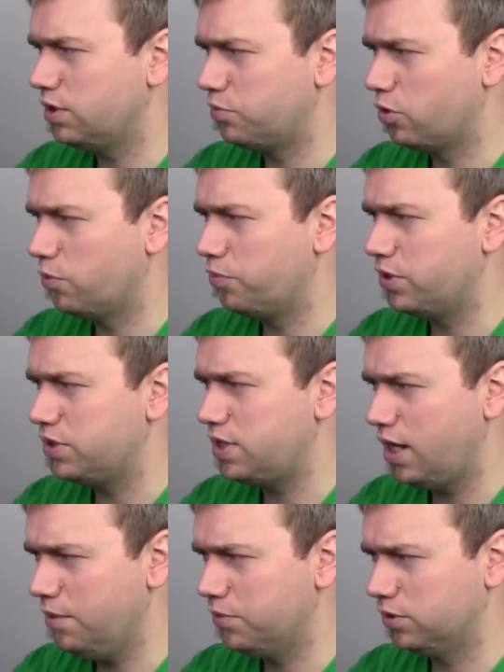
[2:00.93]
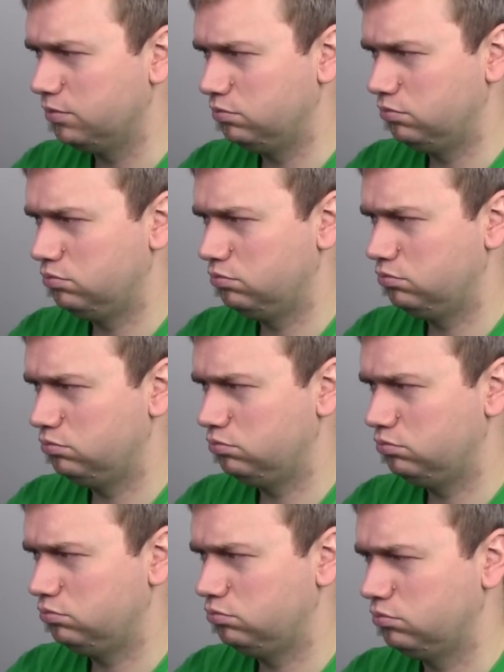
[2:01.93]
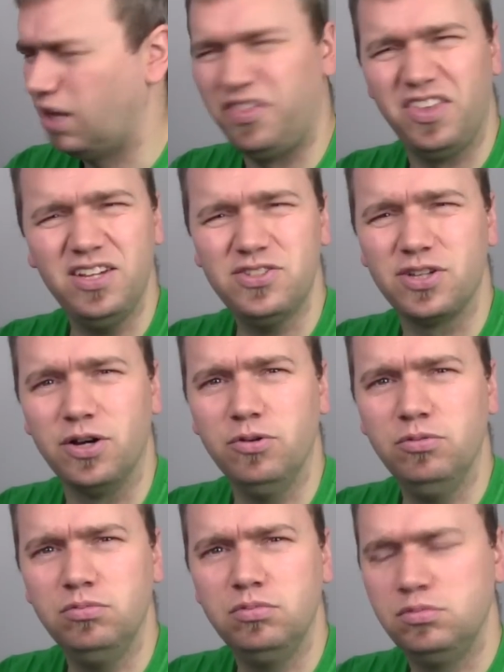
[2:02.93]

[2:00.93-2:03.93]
the appropriate table? I think so.